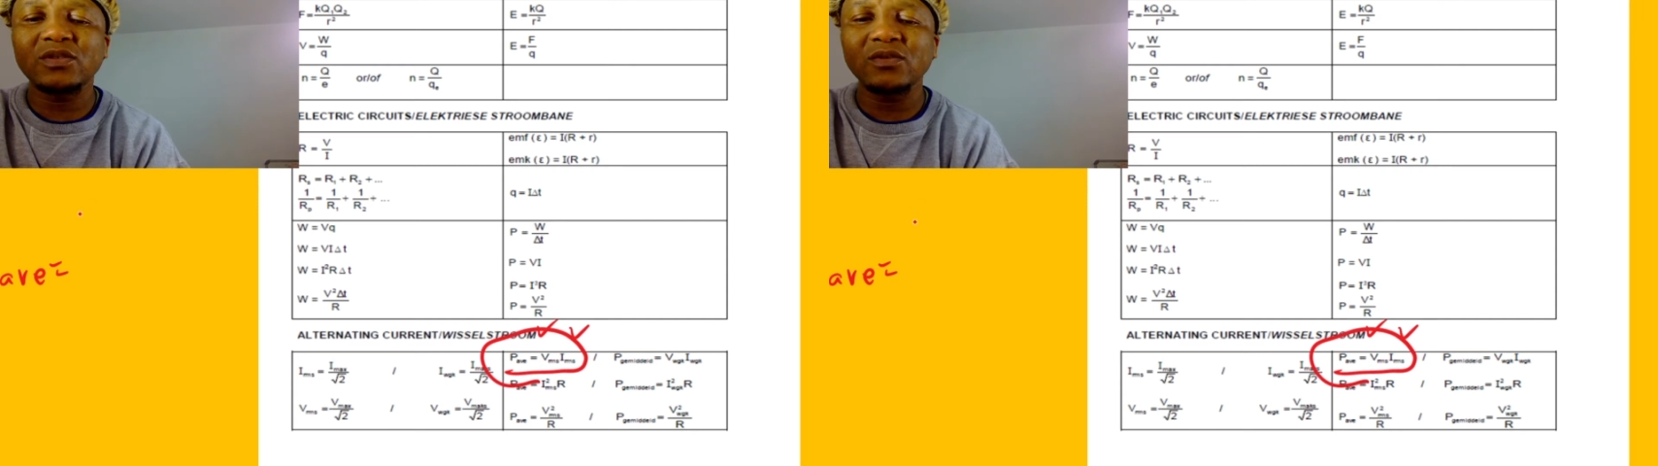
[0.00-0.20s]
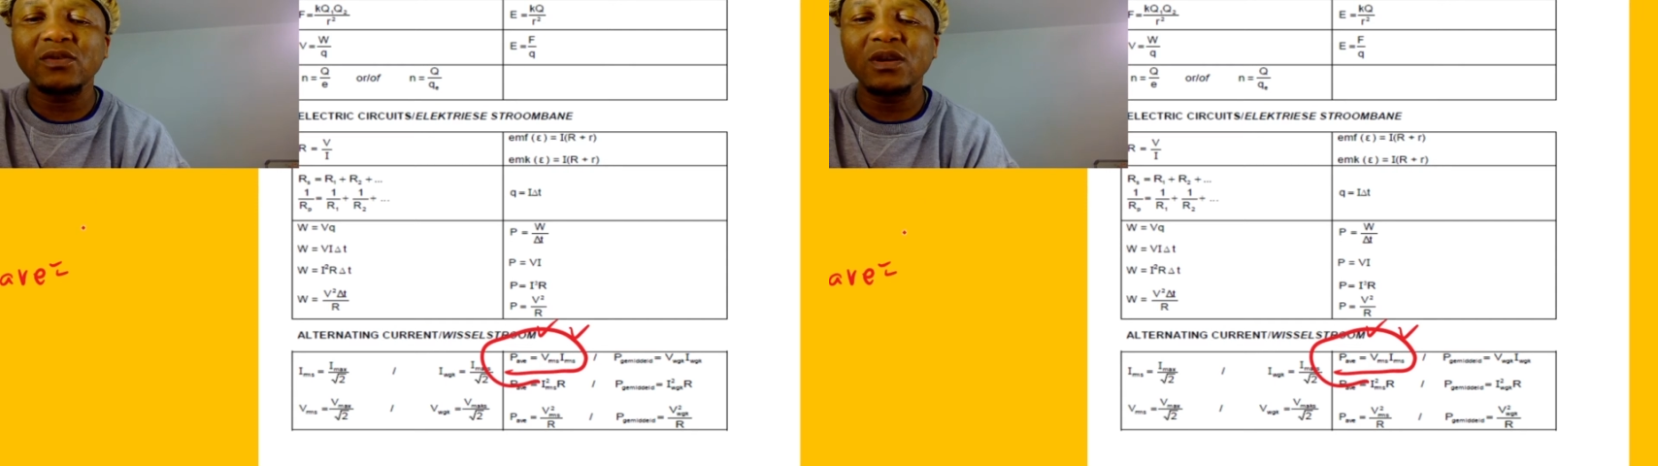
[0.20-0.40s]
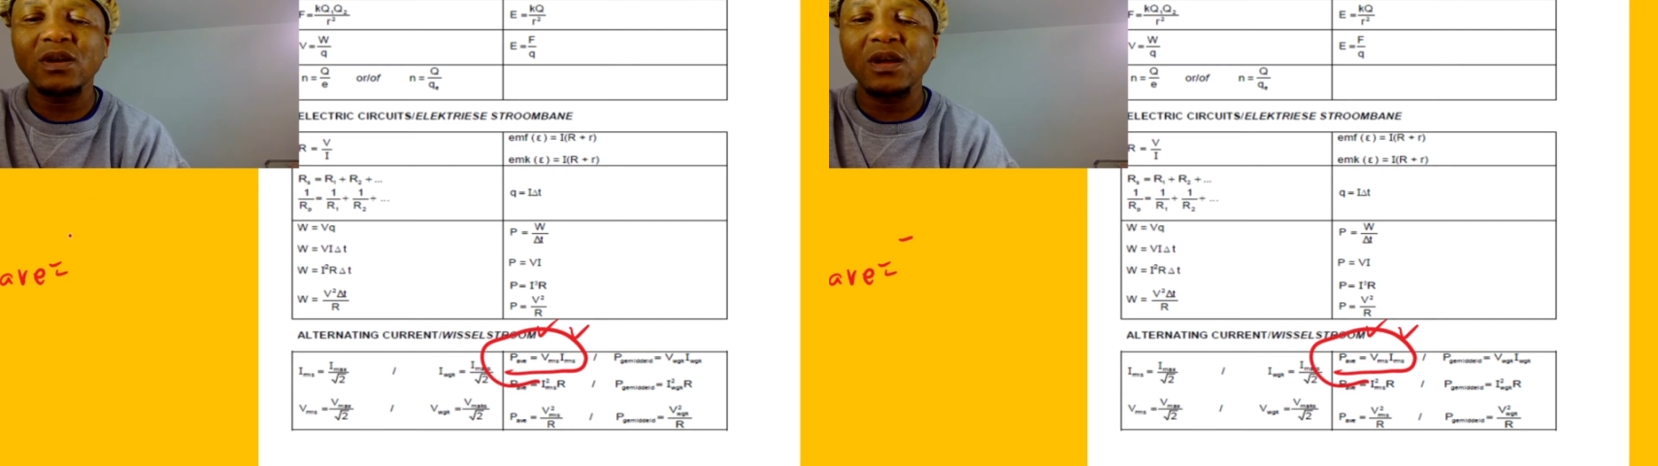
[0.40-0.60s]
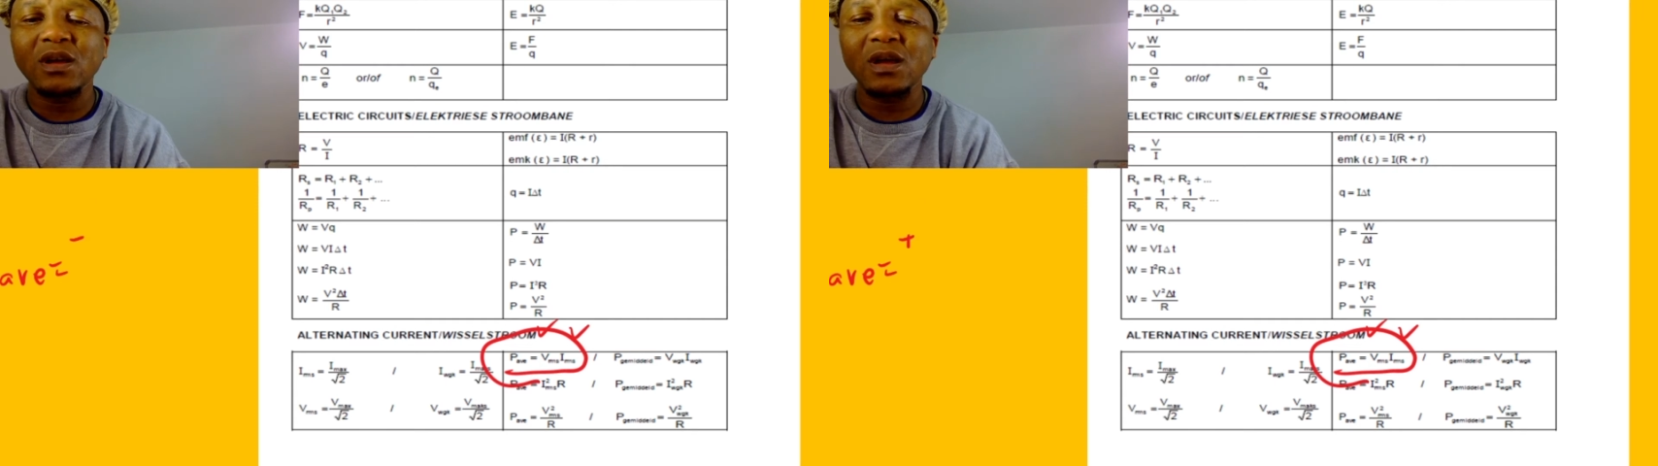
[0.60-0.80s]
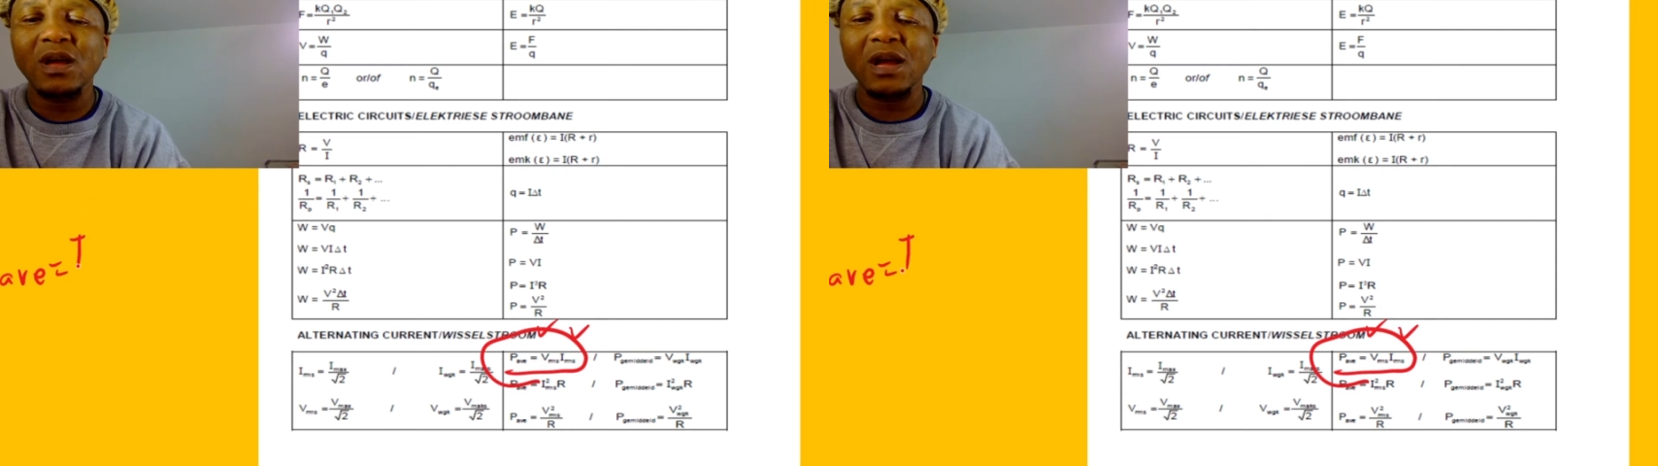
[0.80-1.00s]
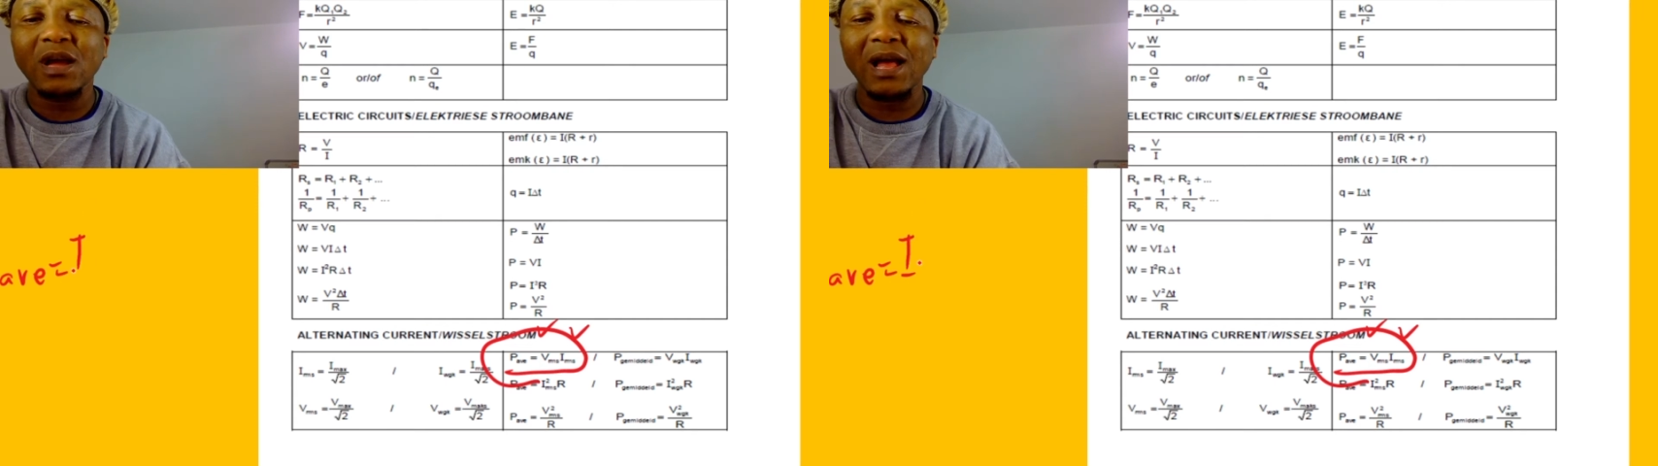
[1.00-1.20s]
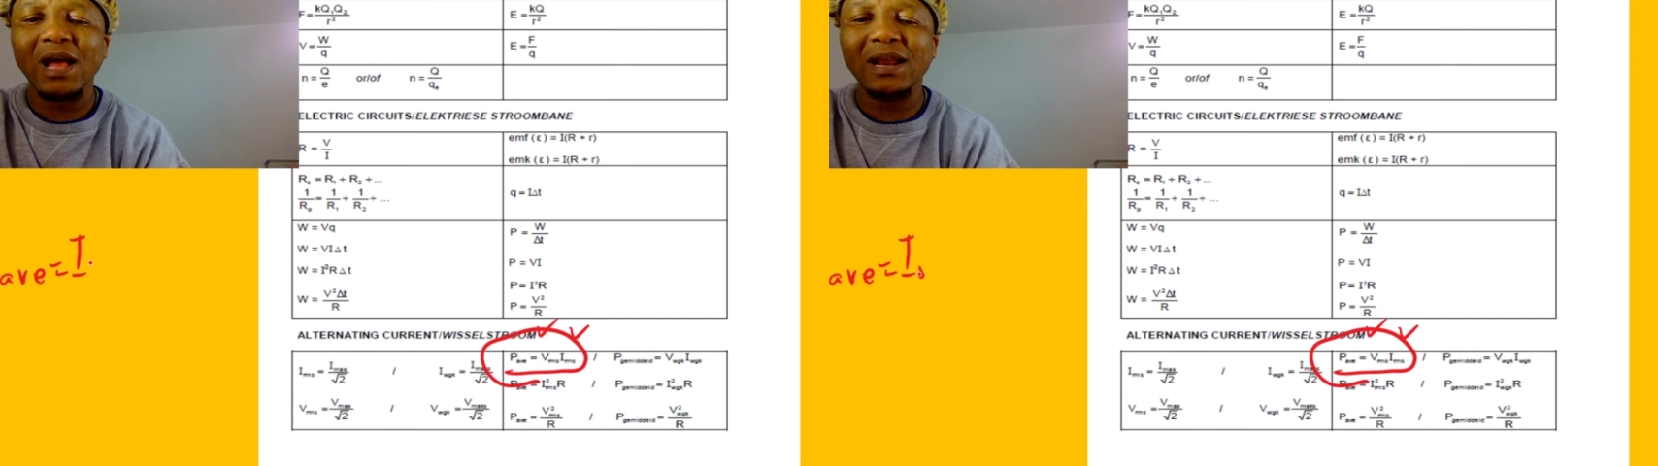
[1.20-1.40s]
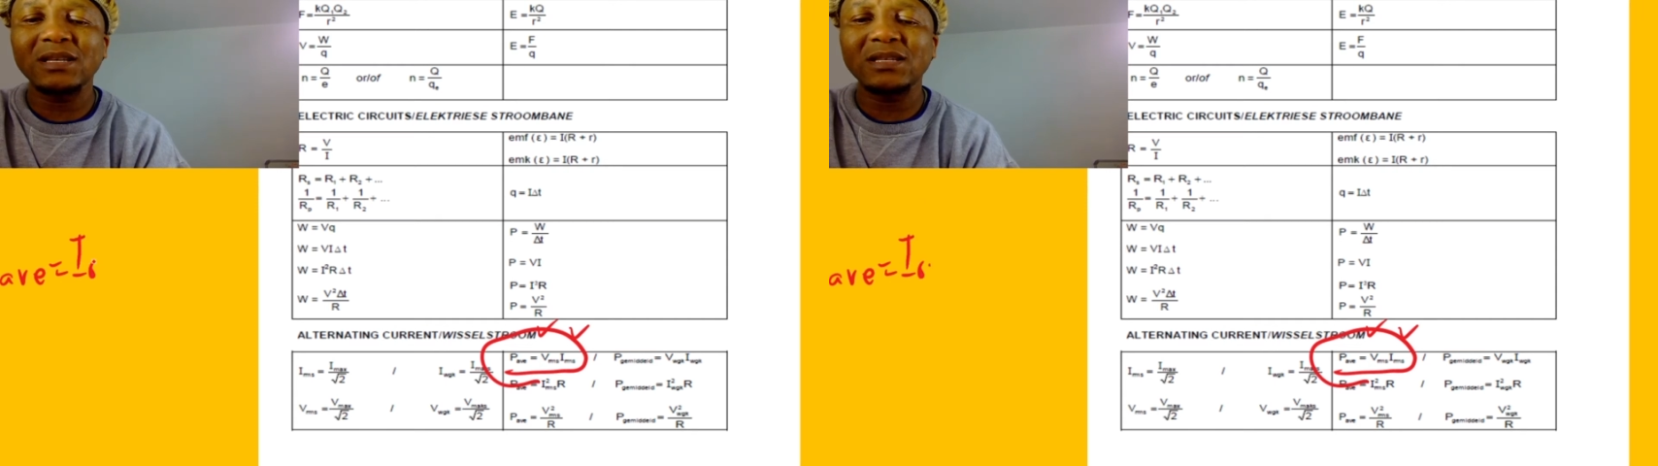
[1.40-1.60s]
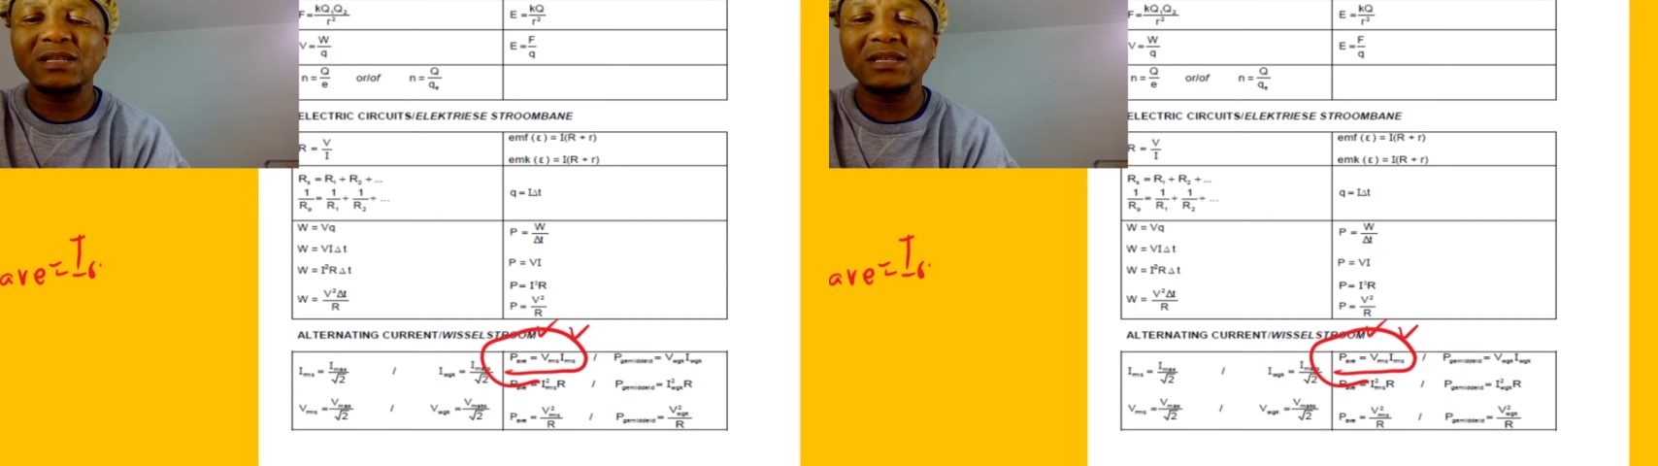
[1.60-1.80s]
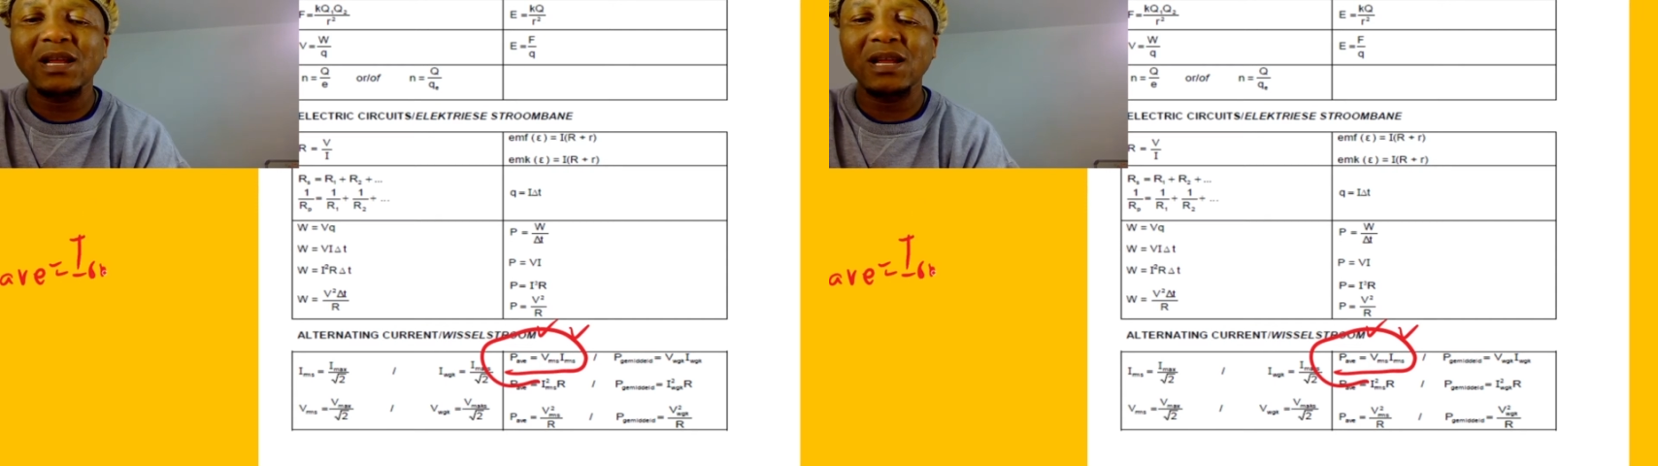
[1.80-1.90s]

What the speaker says: to current